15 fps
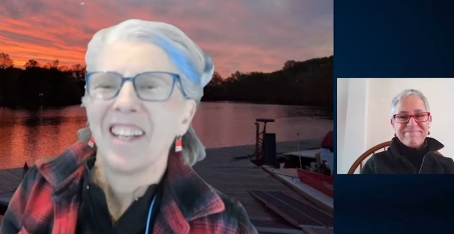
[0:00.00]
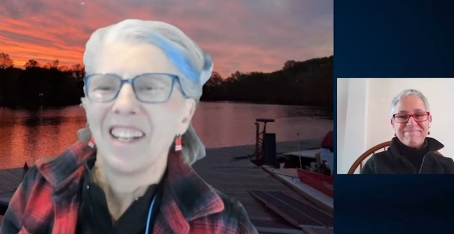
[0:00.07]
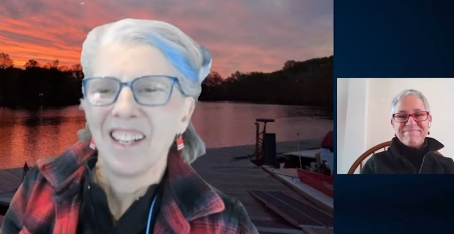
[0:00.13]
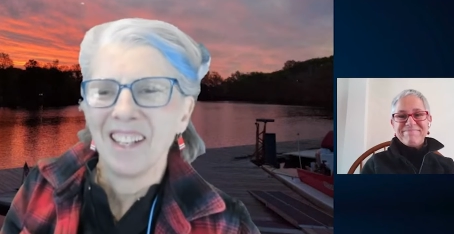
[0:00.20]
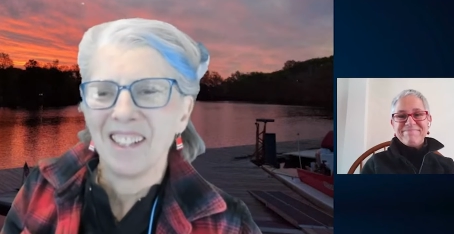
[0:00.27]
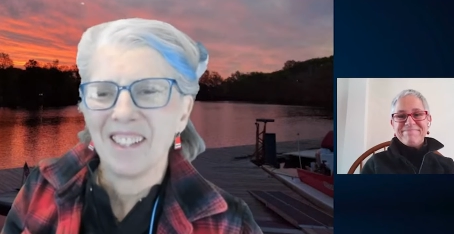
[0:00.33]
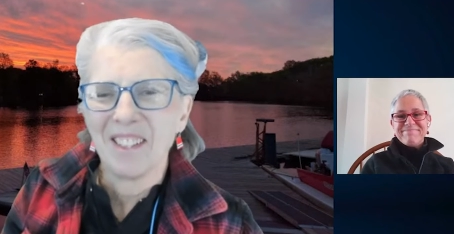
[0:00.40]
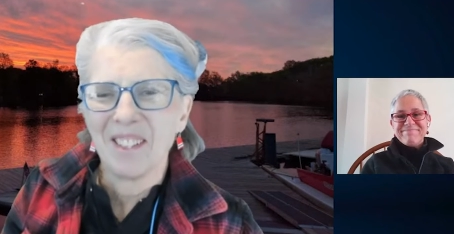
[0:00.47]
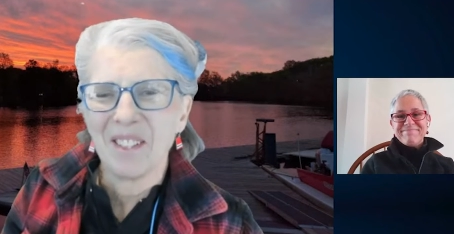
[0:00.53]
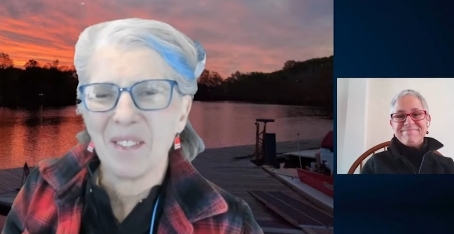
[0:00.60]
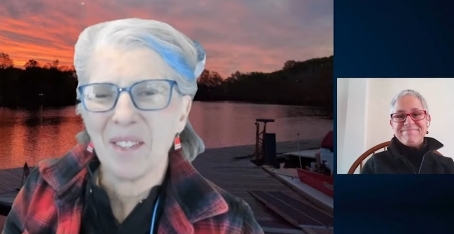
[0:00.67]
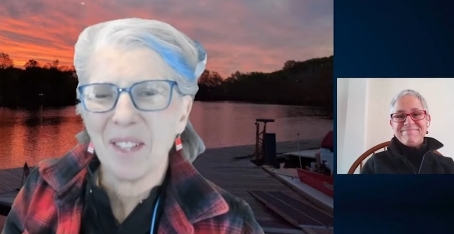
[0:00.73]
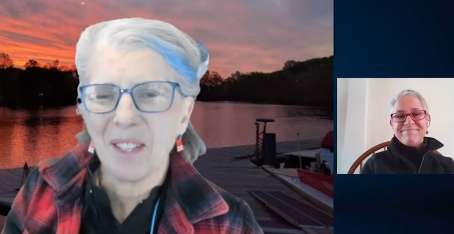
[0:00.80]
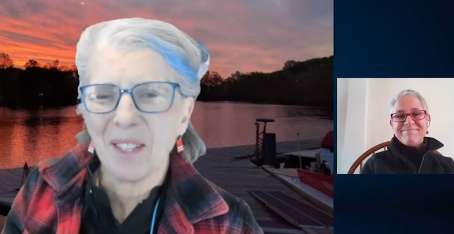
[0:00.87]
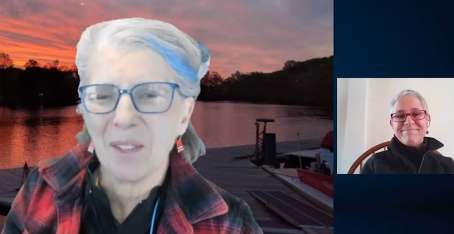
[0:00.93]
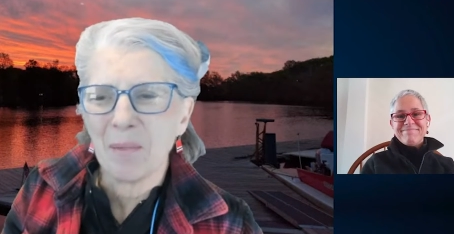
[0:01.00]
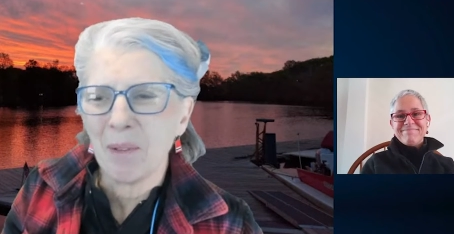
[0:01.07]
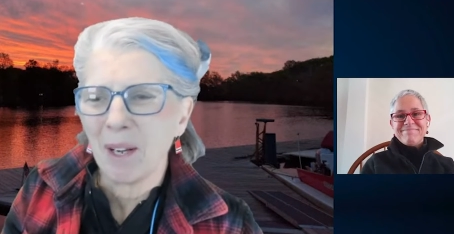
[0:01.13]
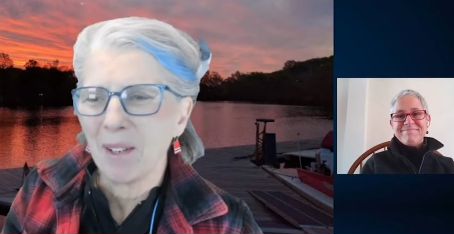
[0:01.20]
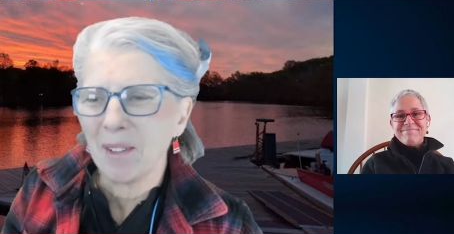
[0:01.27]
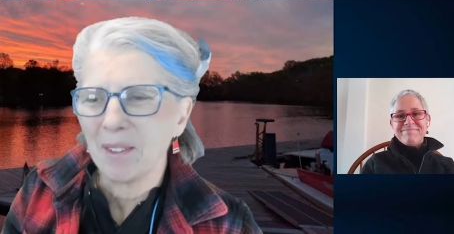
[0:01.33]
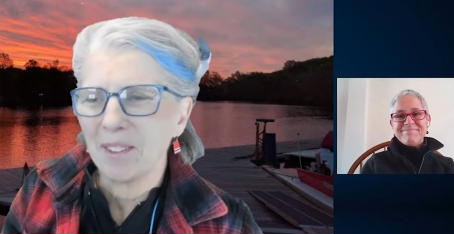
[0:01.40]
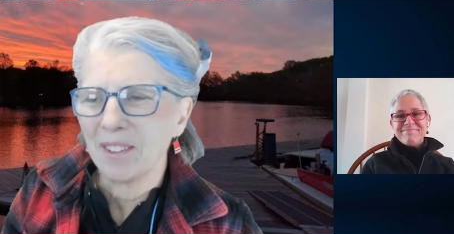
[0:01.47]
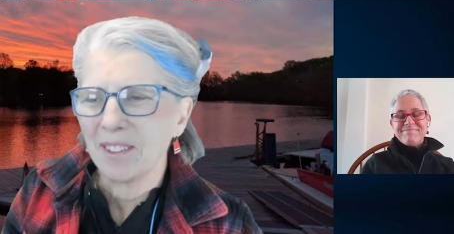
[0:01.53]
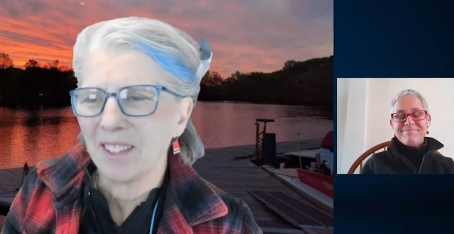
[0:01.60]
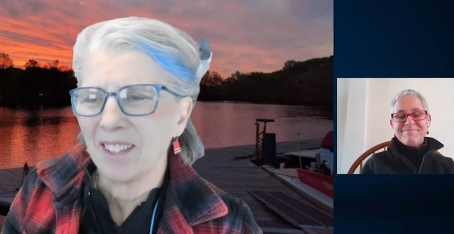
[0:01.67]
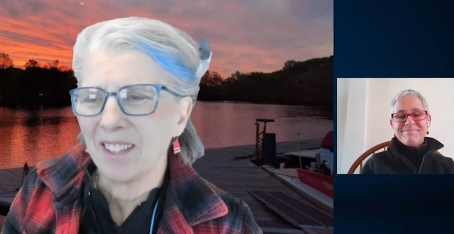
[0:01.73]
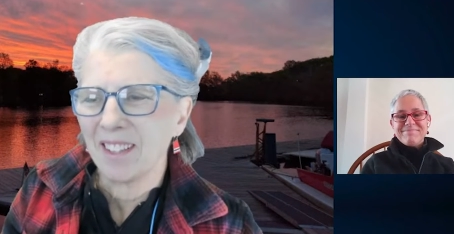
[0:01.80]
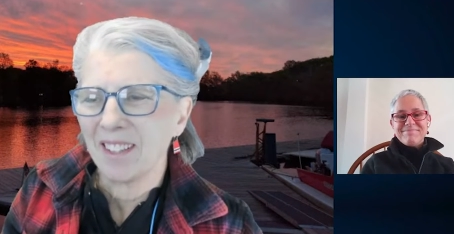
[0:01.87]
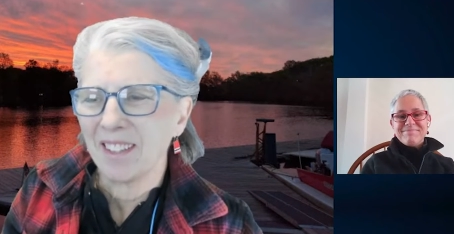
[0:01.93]
Speaker 1: is doing about
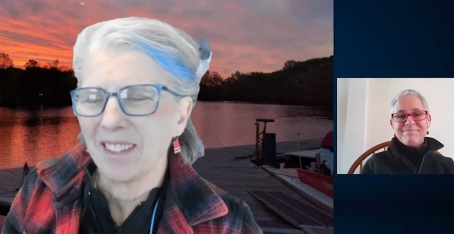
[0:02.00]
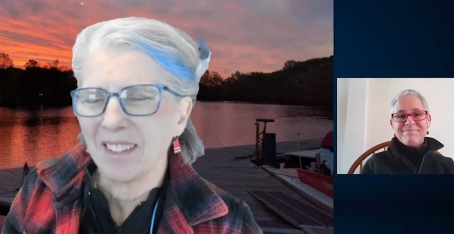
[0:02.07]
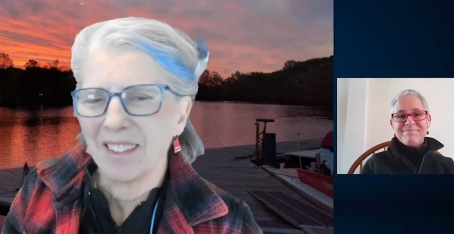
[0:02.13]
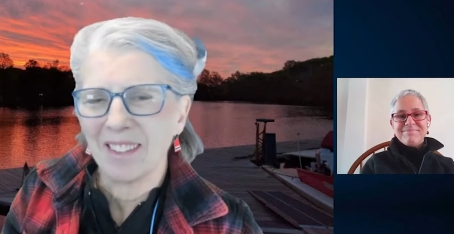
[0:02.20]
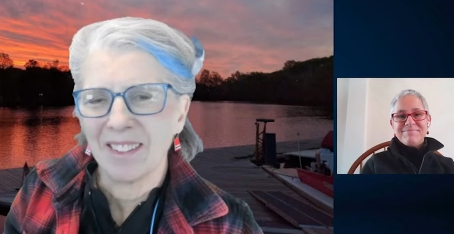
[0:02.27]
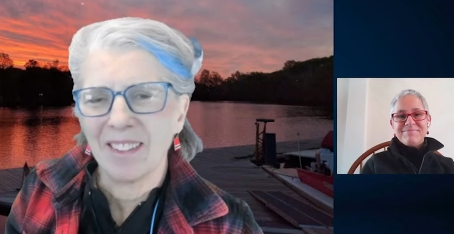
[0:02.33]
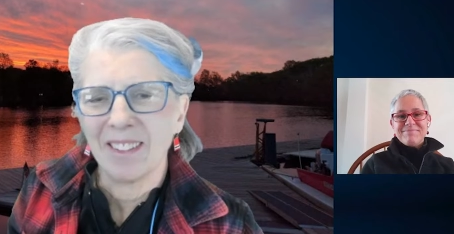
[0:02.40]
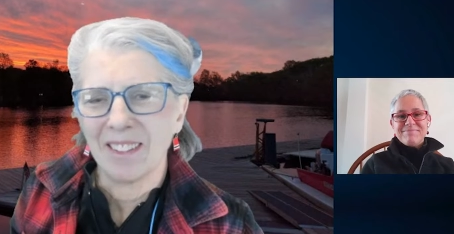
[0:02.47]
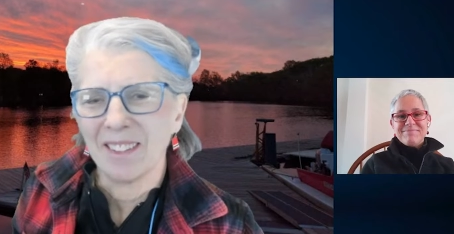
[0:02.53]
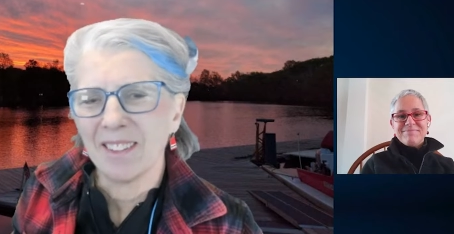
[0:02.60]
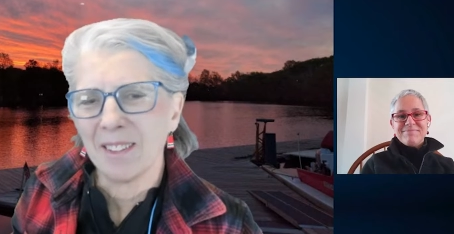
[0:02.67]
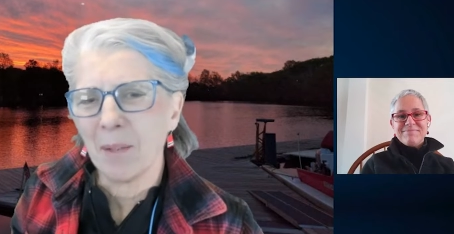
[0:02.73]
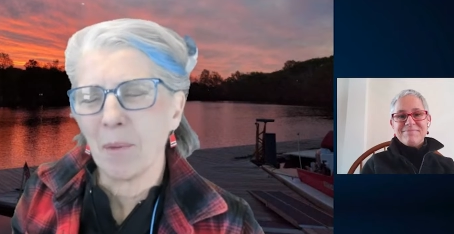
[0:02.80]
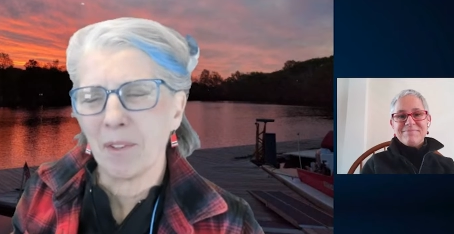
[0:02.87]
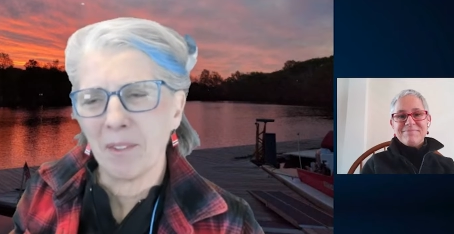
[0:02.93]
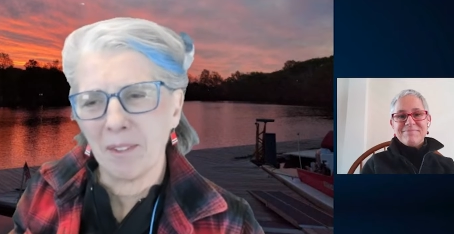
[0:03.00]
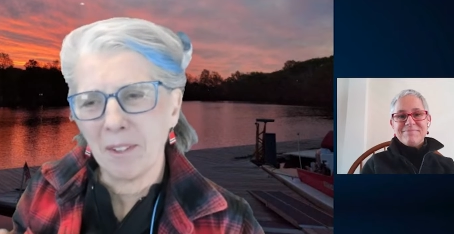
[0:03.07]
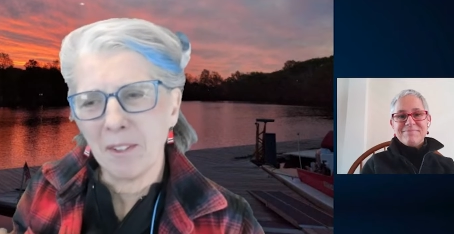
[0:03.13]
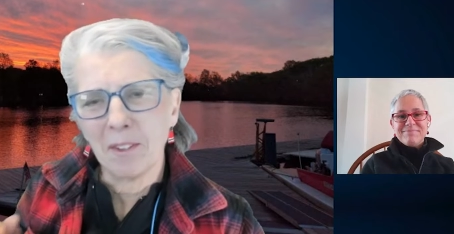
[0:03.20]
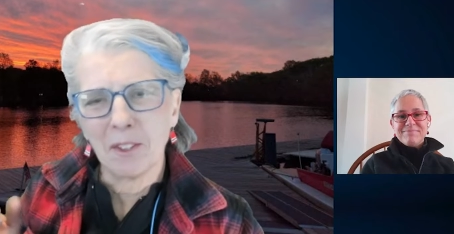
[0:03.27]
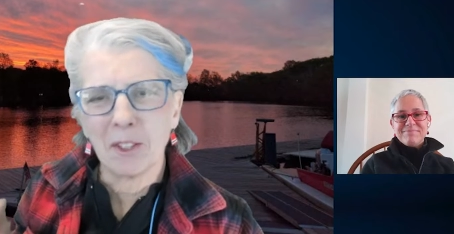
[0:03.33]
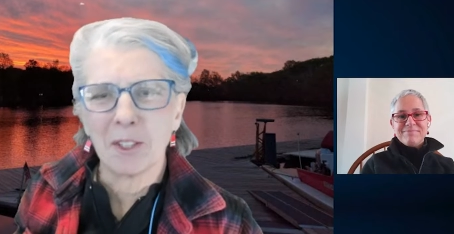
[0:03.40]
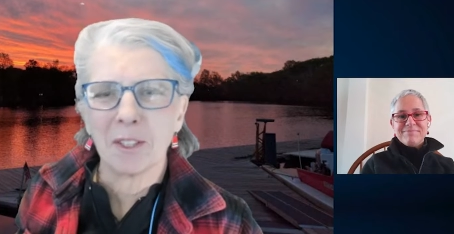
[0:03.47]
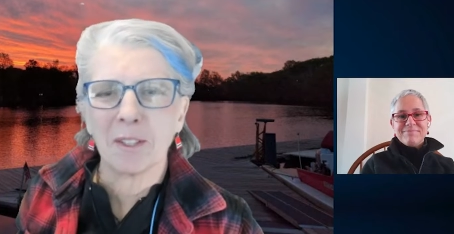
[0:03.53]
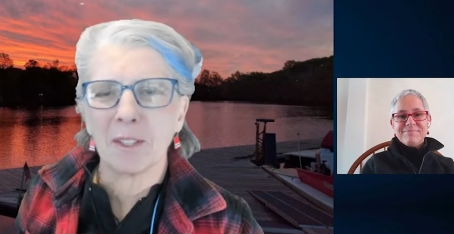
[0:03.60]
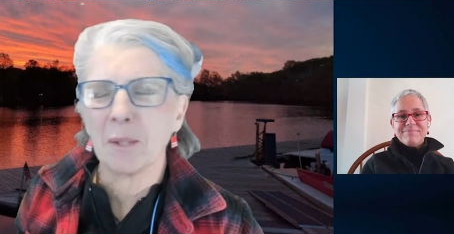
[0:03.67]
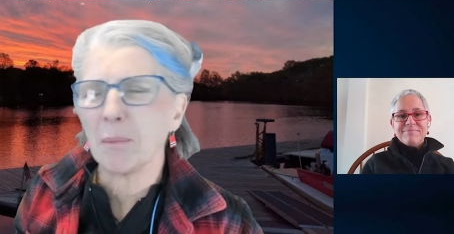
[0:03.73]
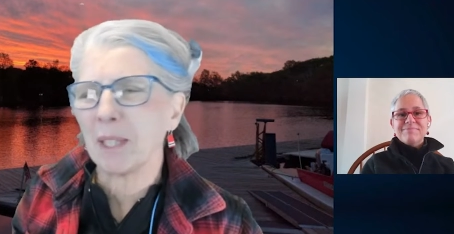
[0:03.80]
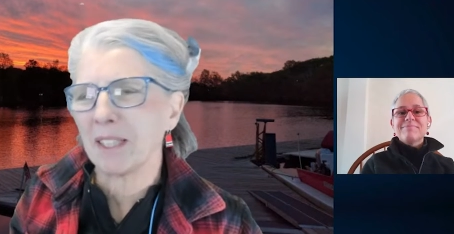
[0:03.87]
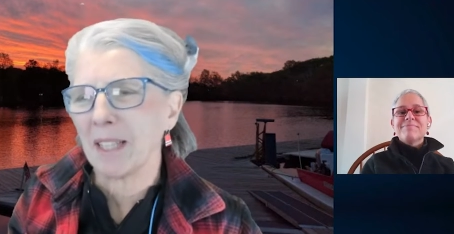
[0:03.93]
some of, you know, just
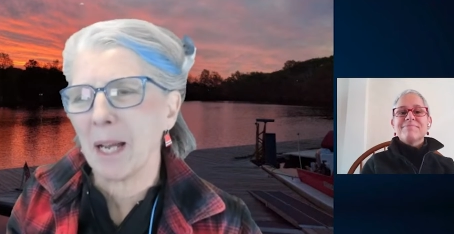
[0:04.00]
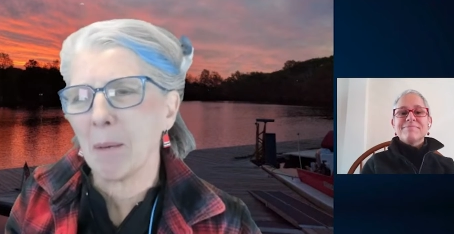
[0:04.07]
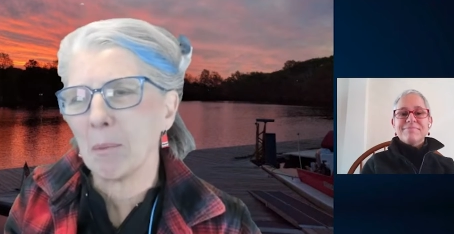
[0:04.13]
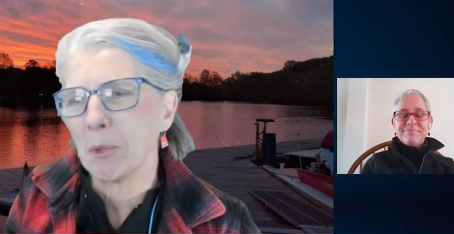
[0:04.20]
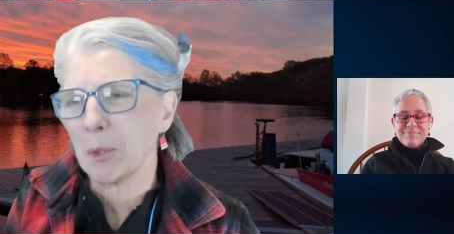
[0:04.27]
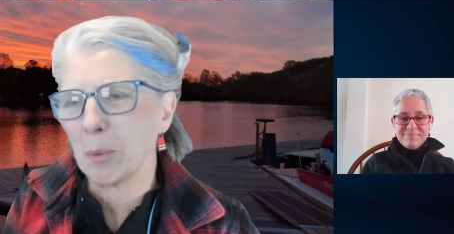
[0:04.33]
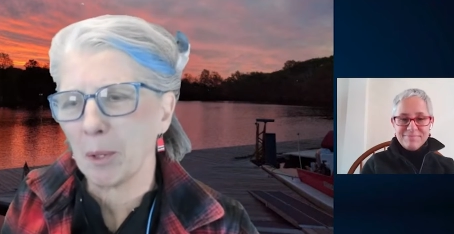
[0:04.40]
some examples?